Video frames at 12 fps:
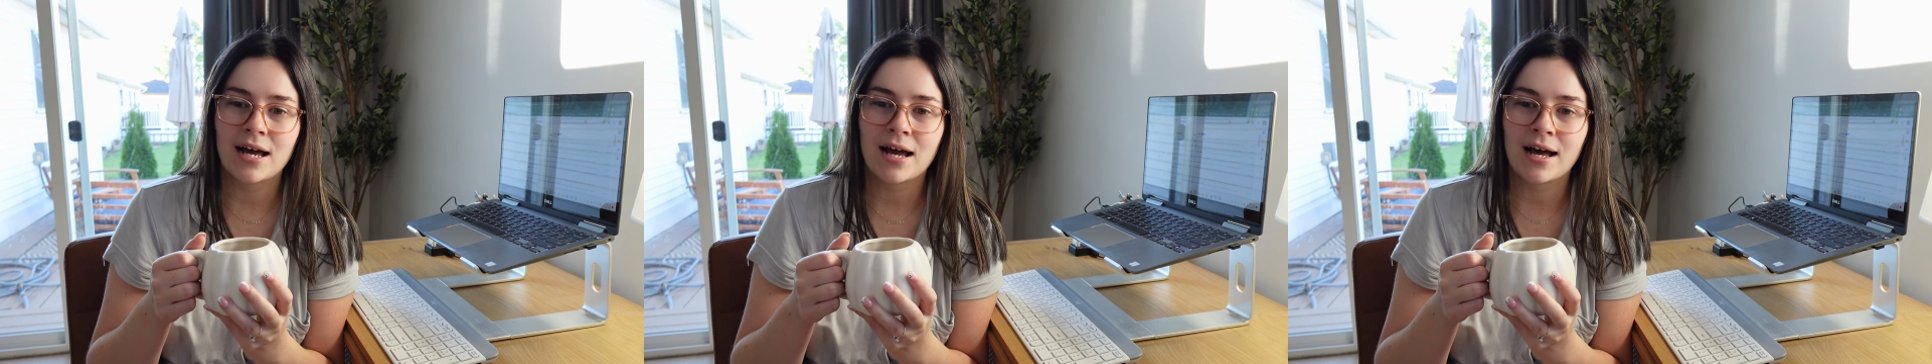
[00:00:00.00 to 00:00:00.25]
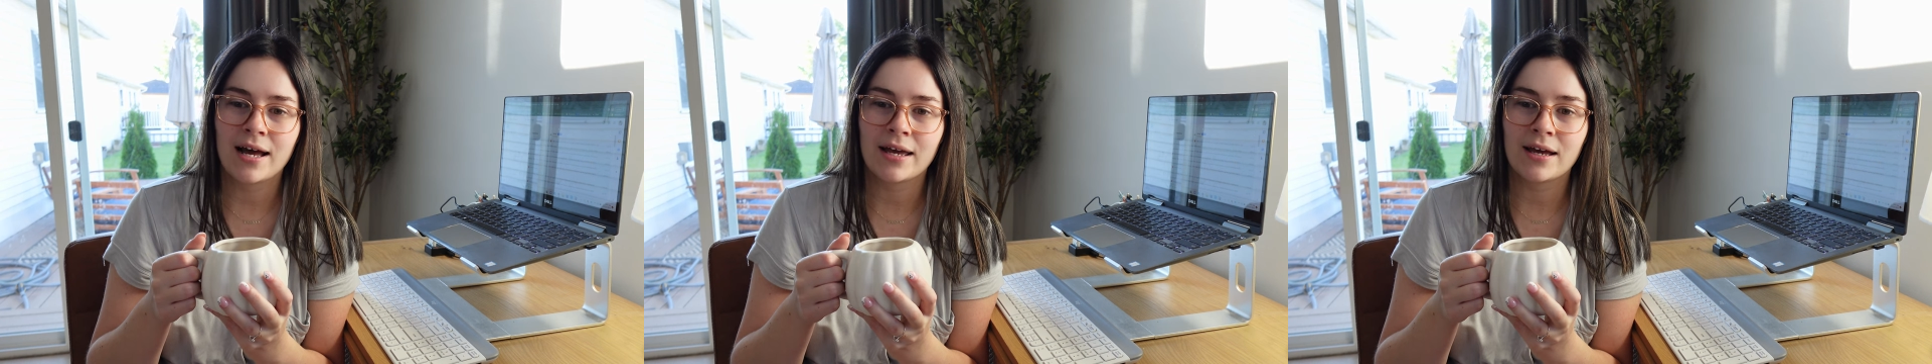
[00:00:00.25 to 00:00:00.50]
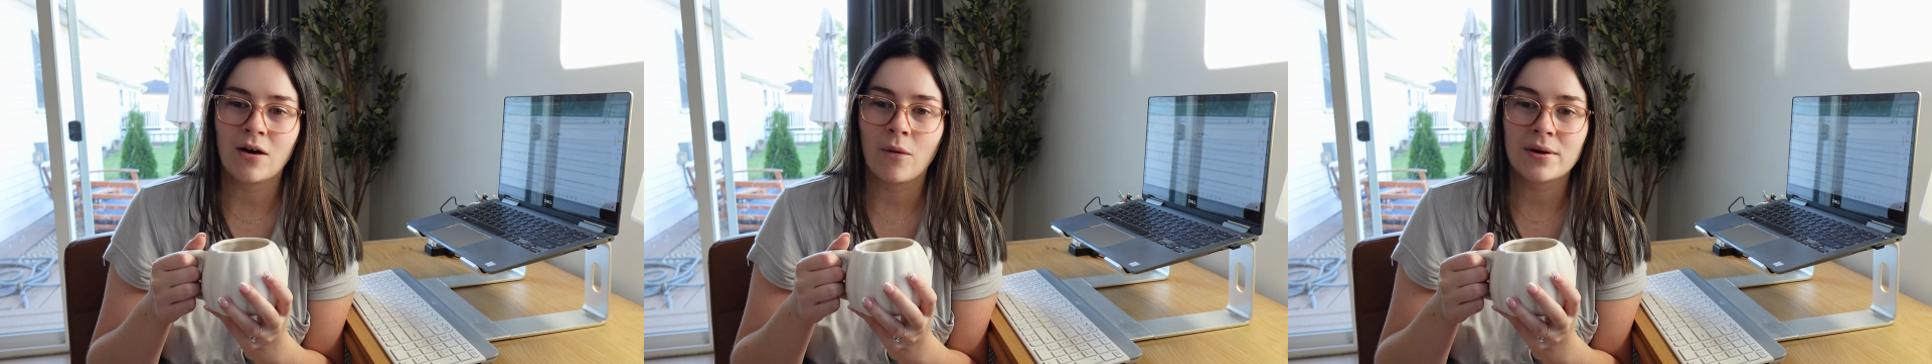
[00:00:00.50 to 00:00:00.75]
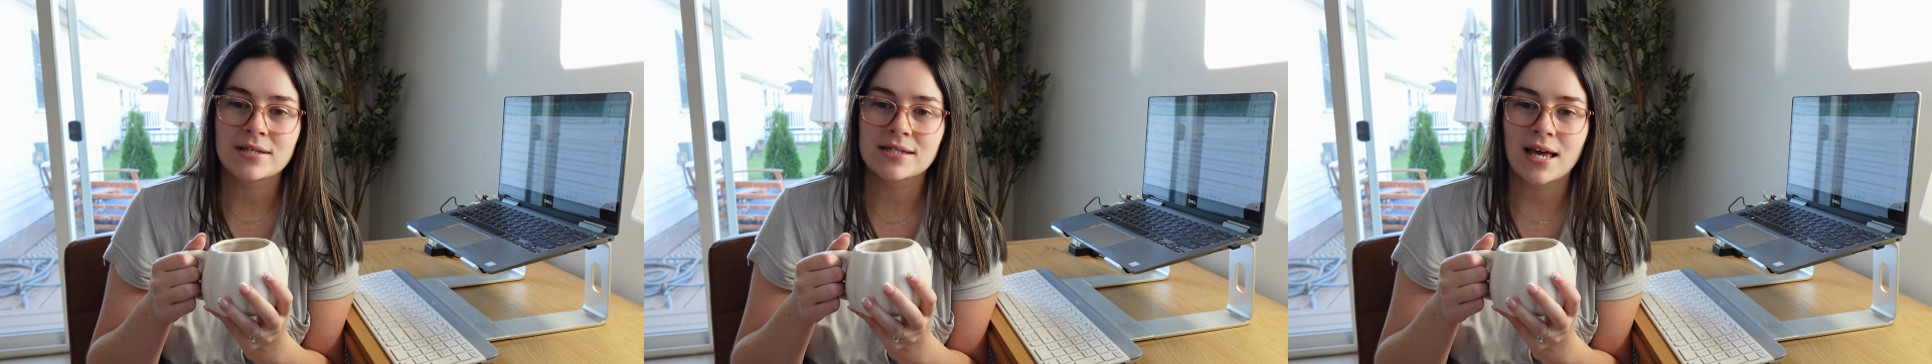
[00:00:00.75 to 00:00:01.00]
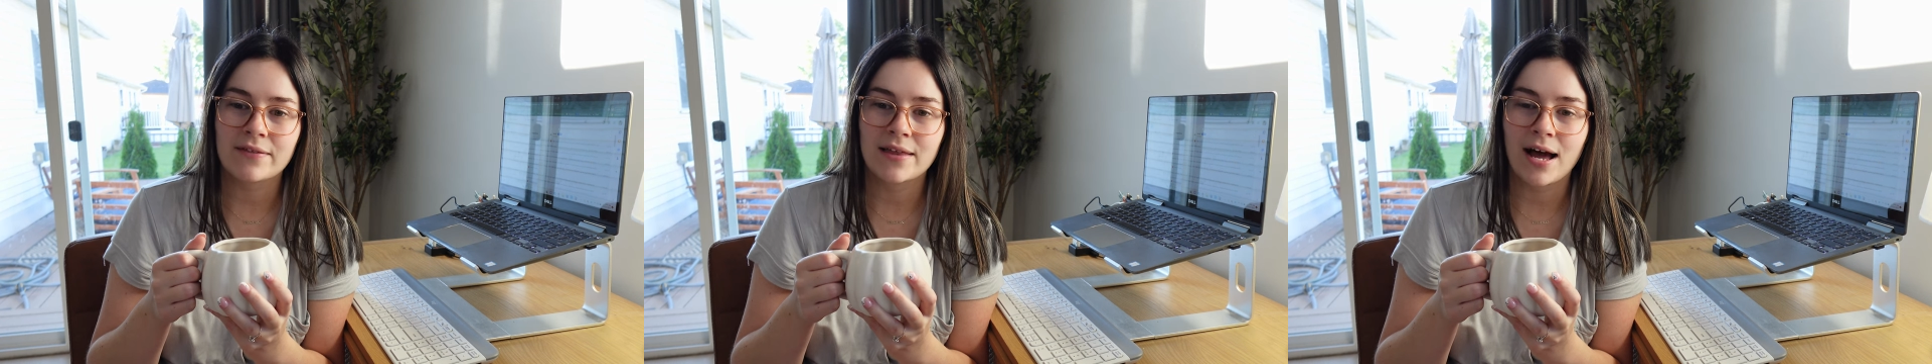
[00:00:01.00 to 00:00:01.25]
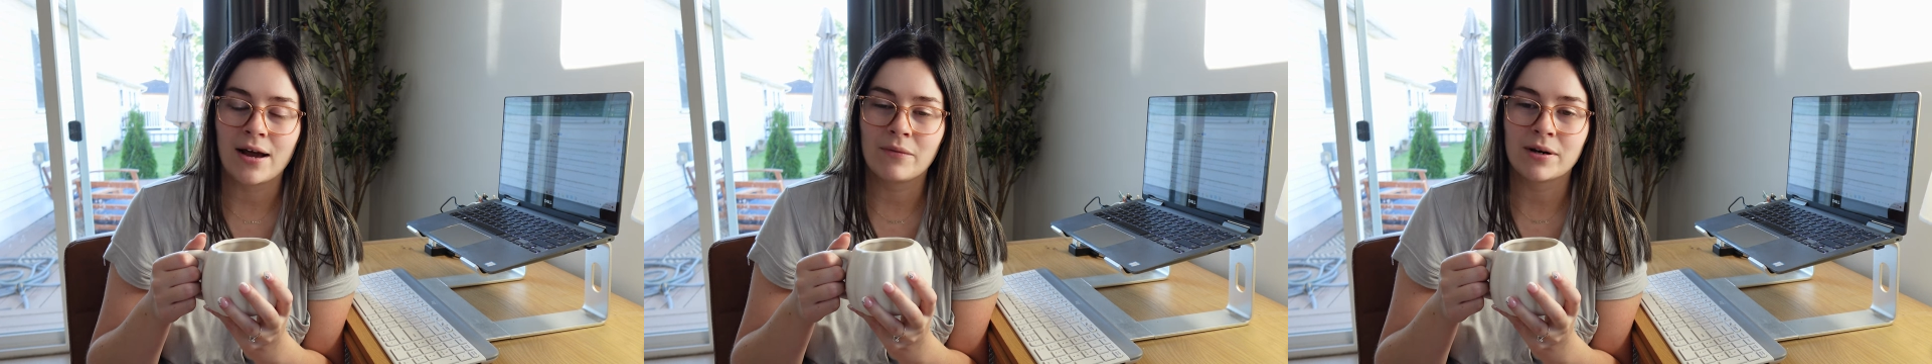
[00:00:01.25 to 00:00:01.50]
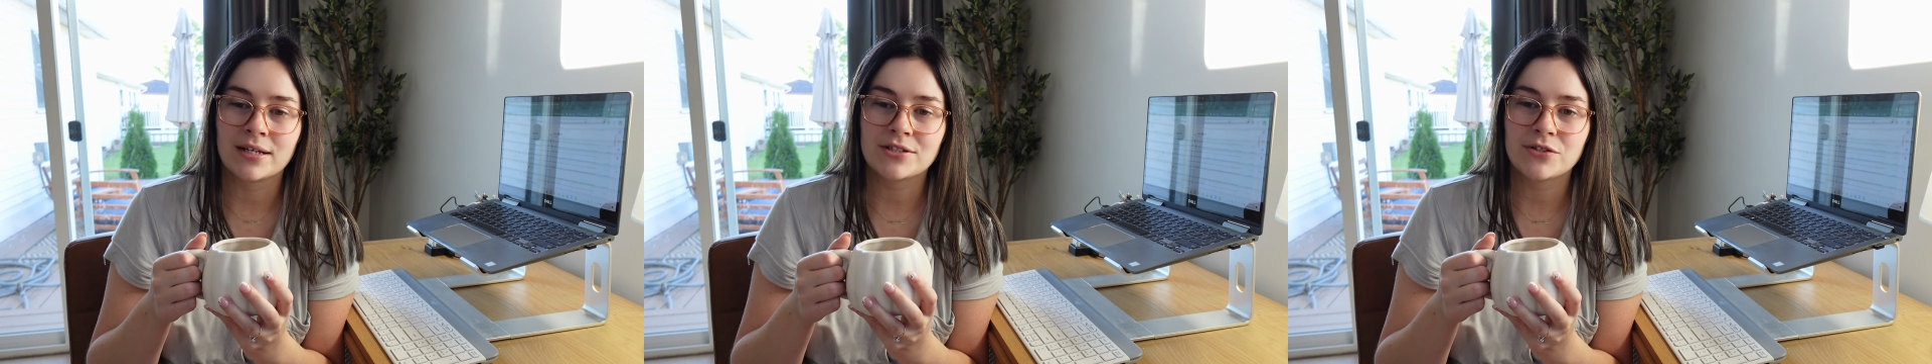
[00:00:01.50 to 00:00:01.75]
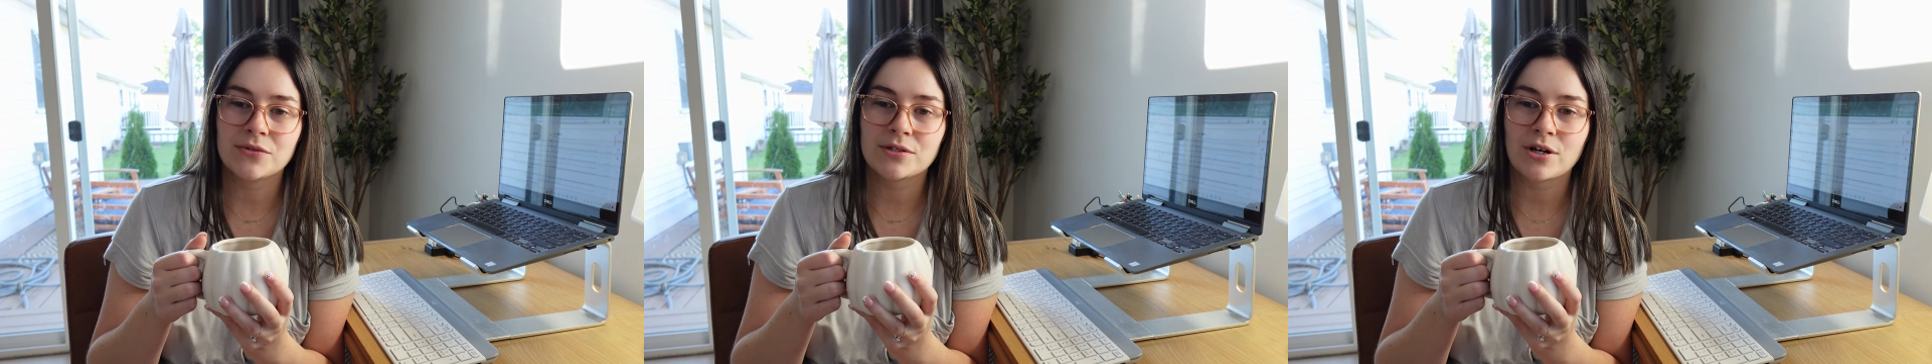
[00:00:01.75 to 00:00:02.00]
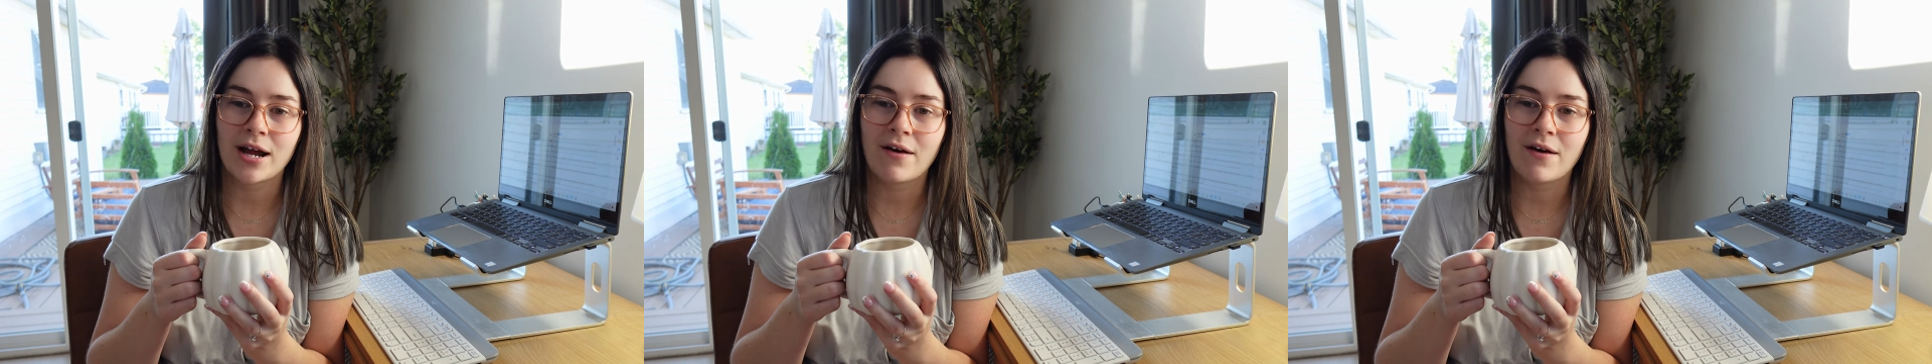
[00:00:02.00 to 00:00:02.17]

I always said that I wanted to start